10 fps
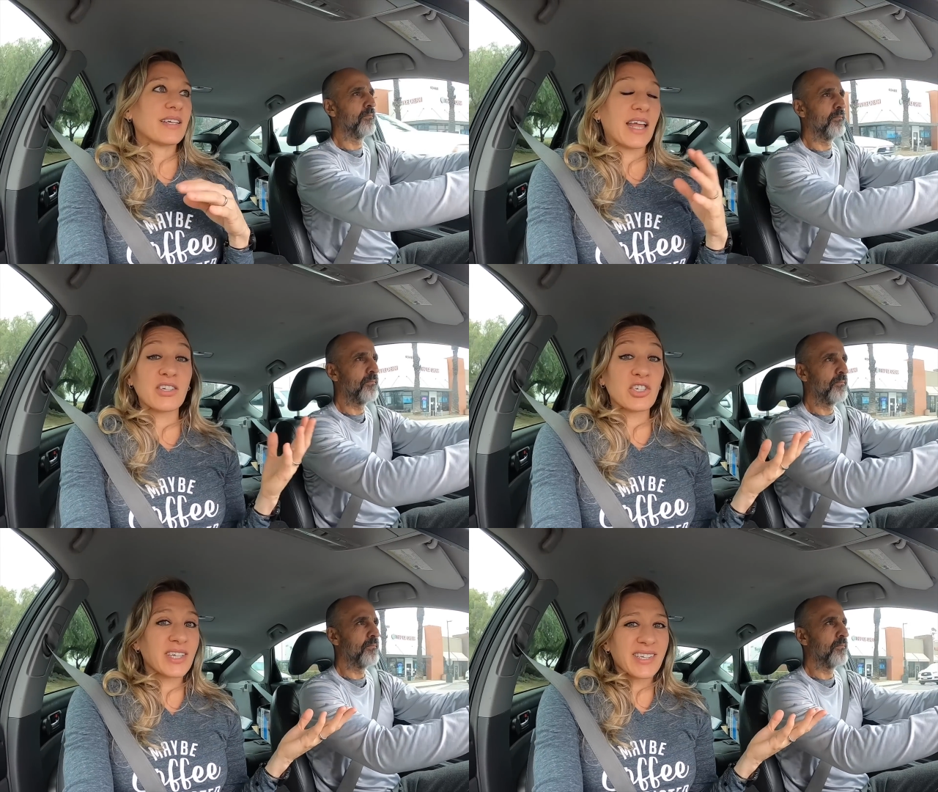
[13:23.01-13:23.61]
Speaker 1: and
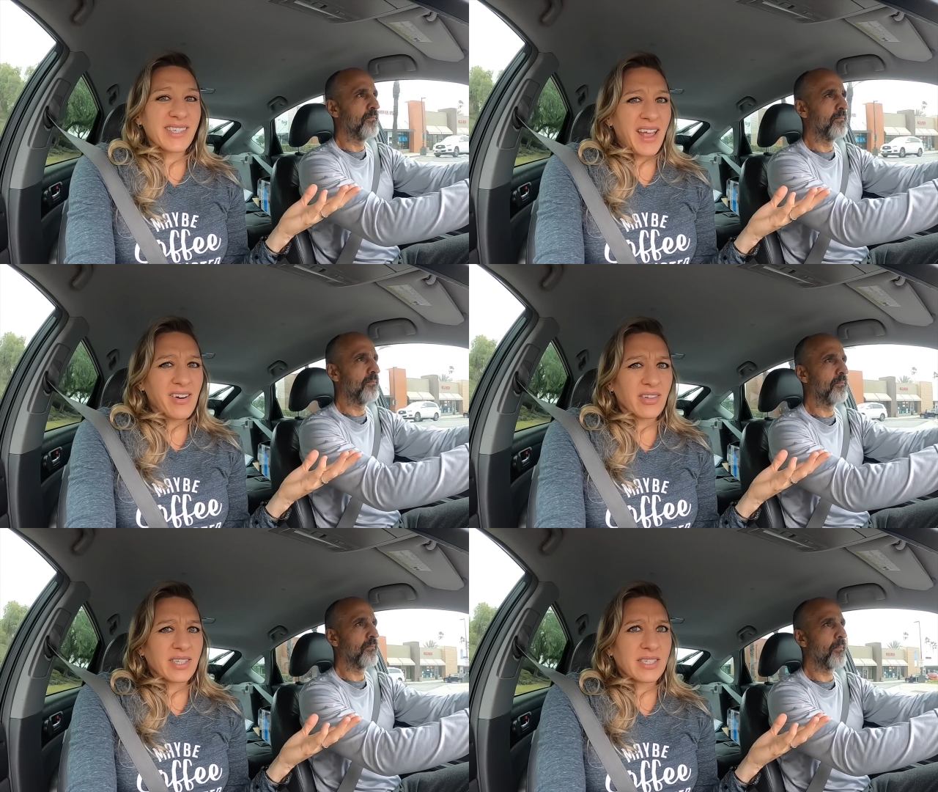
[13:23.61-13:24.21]
she does
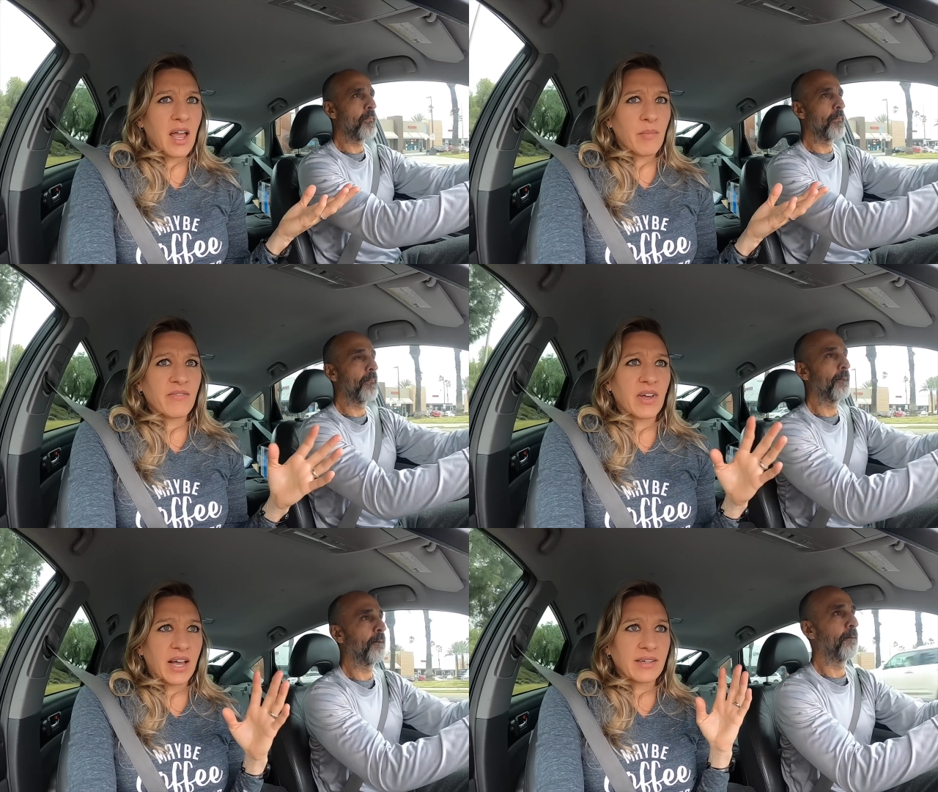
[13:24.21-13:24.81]
hair all the time. I,
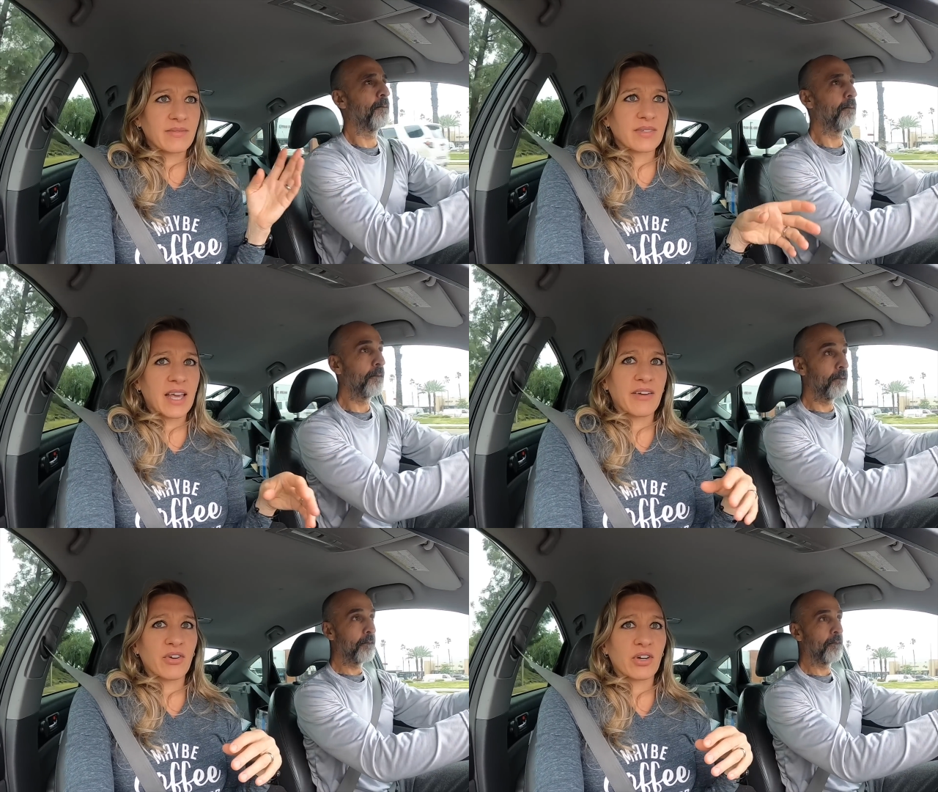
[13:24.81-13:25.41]
I
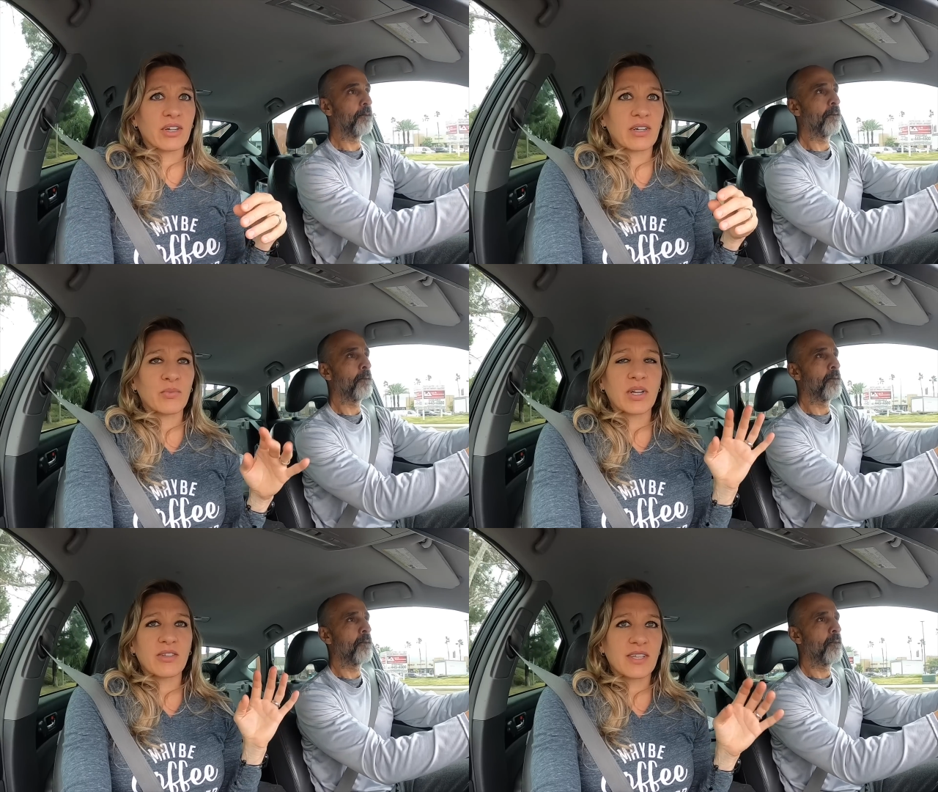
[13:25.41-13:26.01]
gave her
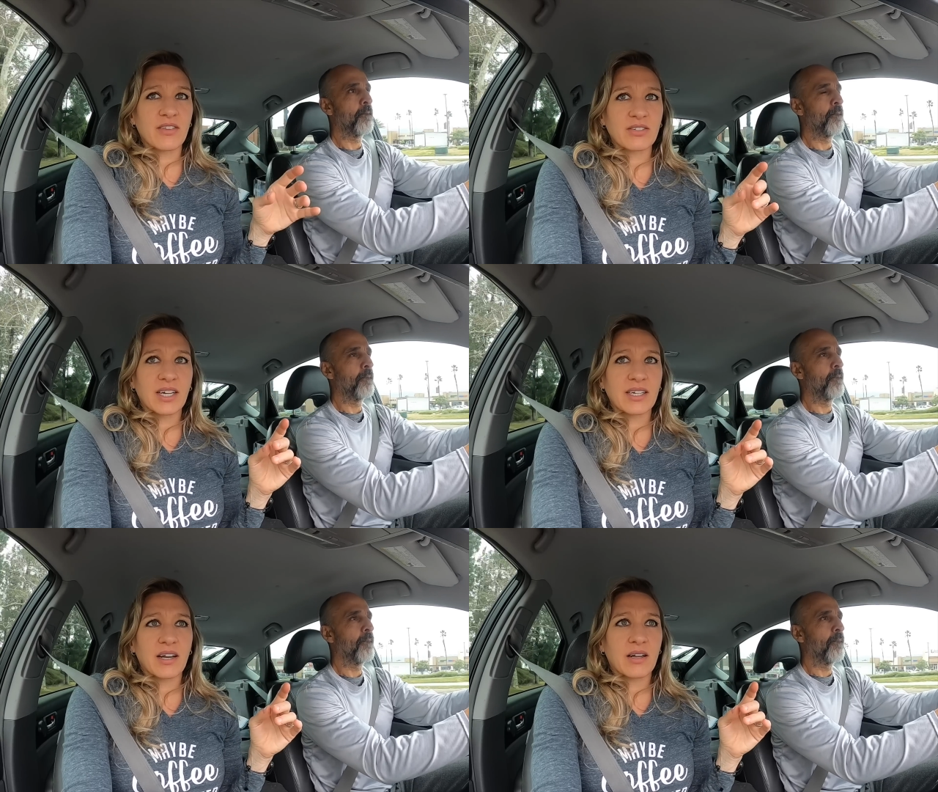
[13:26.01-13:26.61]
one of those other
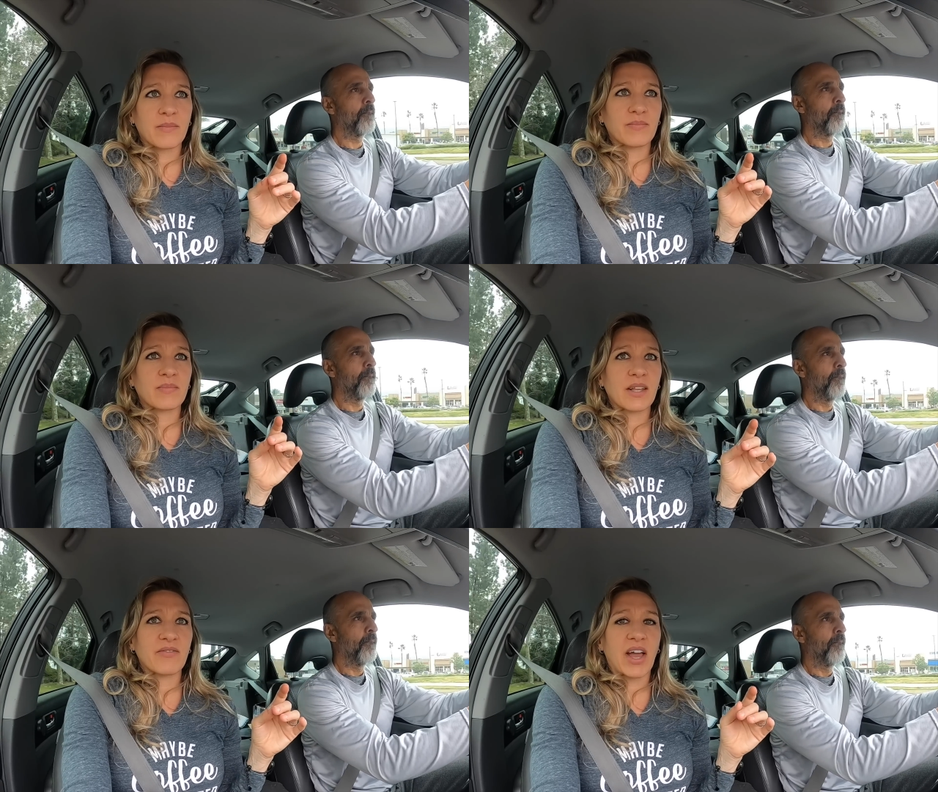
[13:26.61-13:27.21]
um,
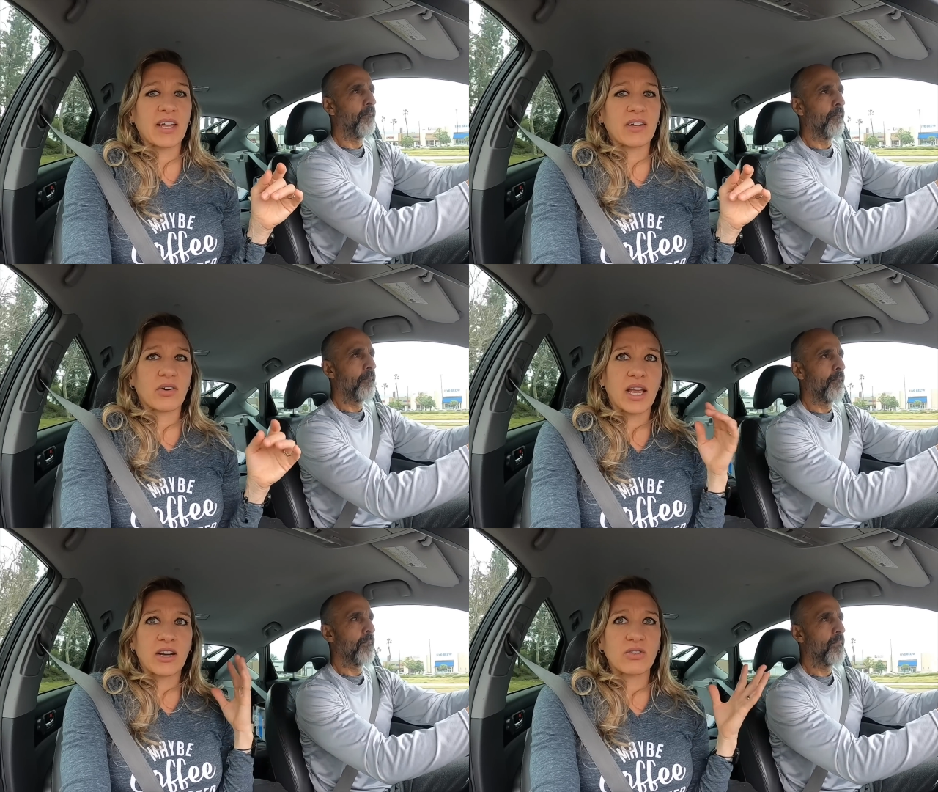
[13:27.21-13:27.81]
back or
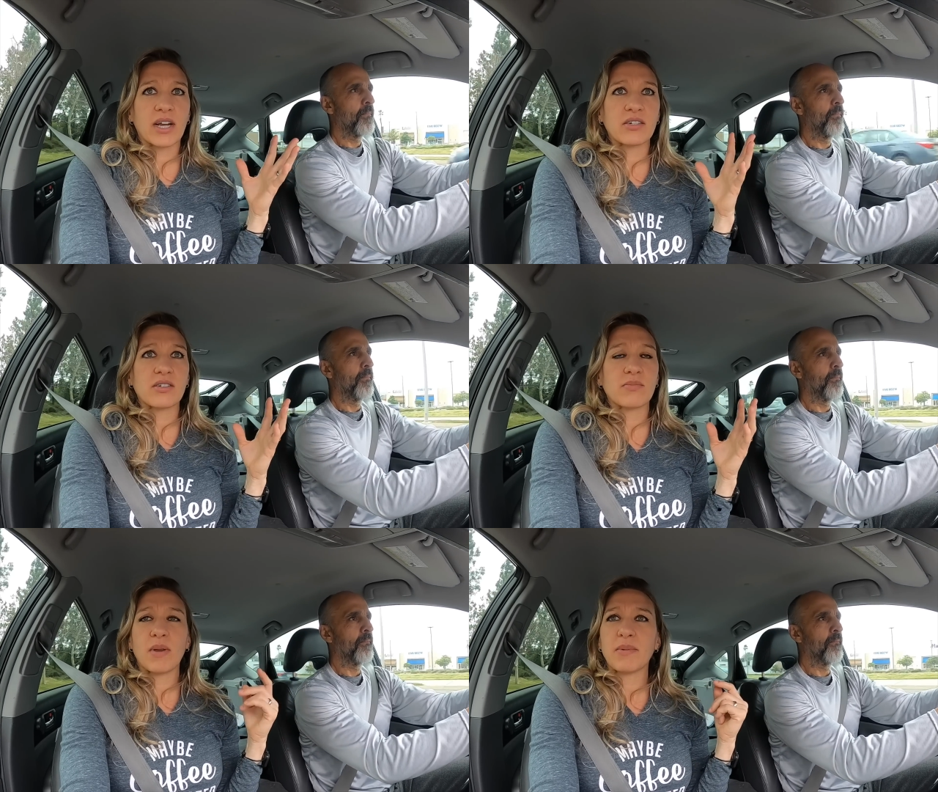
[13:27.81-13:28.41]
hair
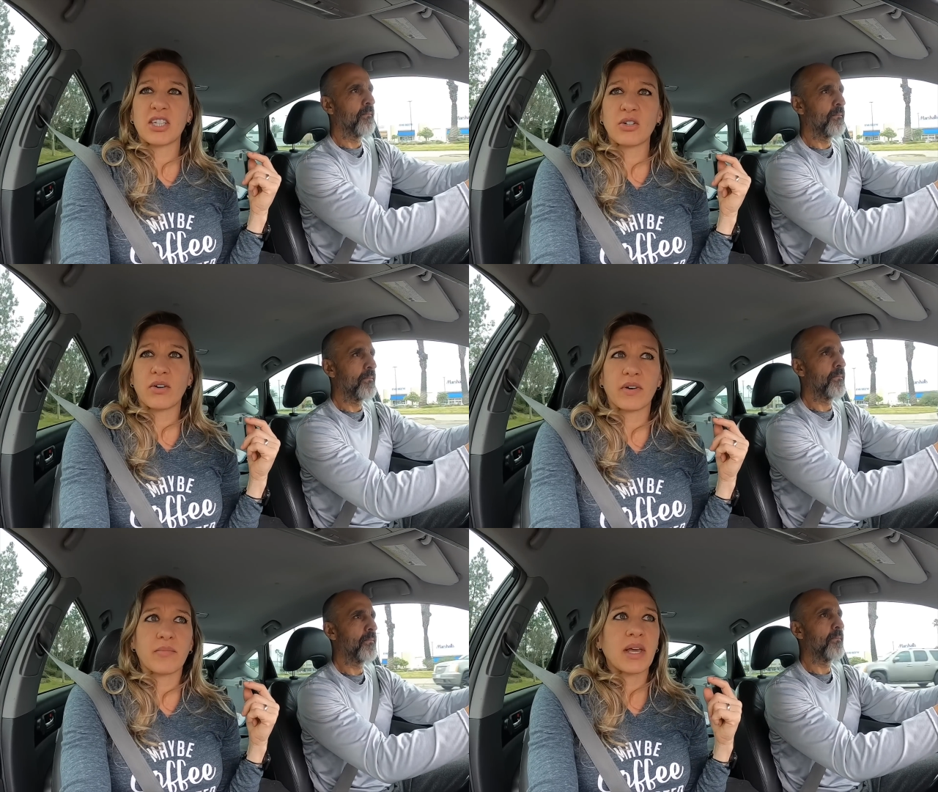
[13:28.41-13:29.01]
dryers, maybe two
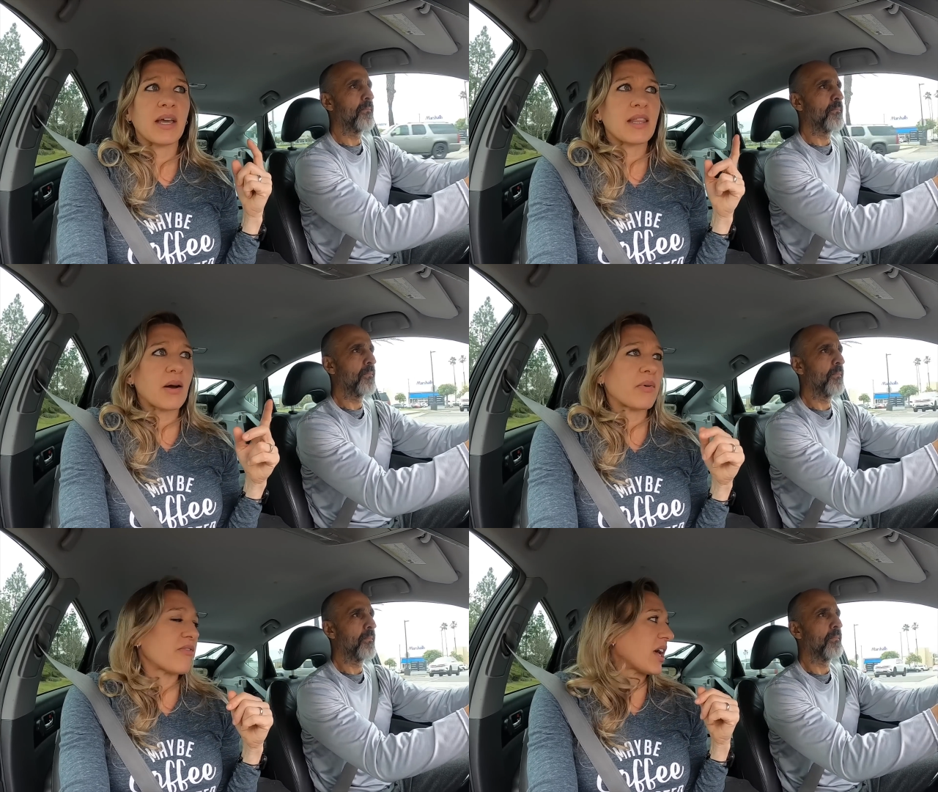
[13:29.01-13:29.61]
of them
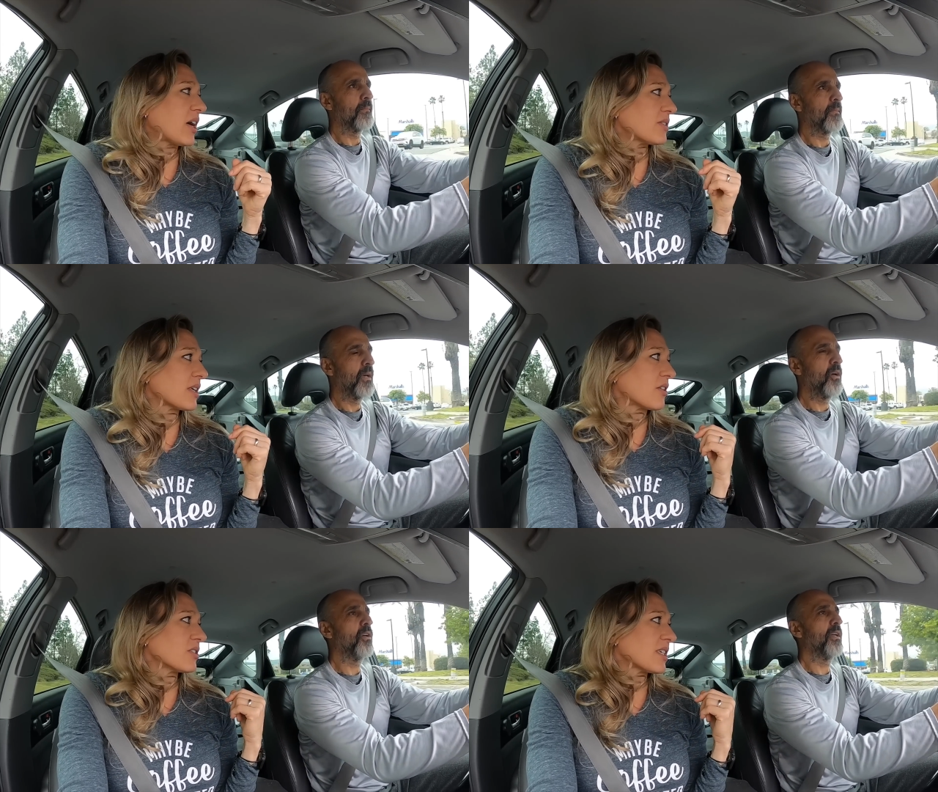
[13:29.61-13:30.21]
that we found
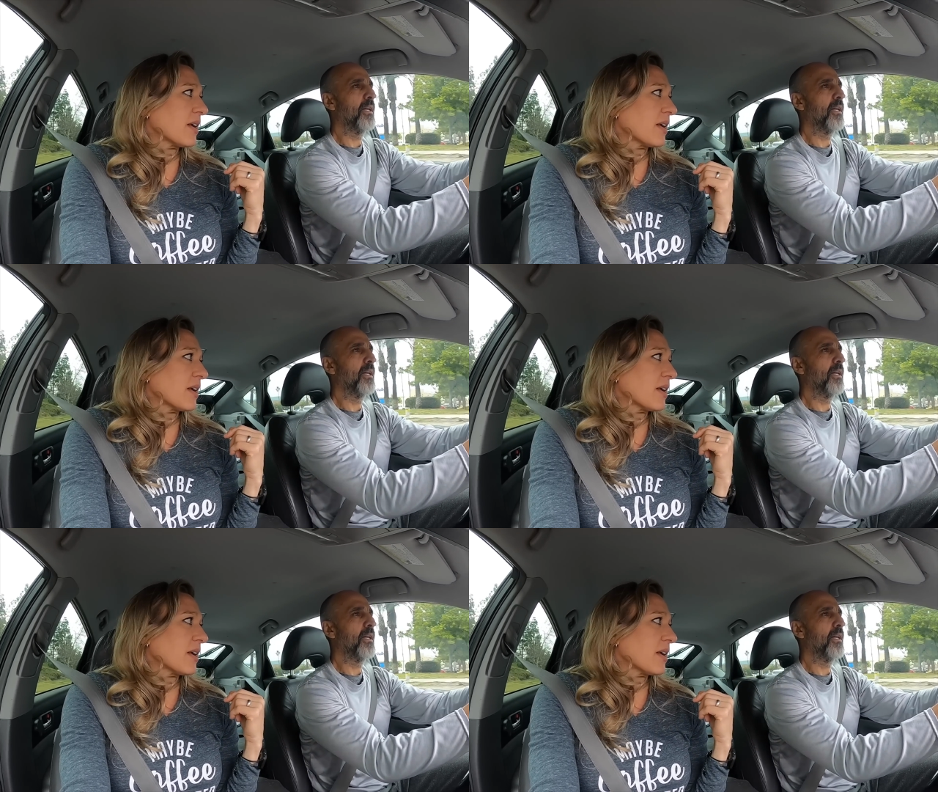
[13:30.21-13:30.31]
at oh, Ulta. Oh,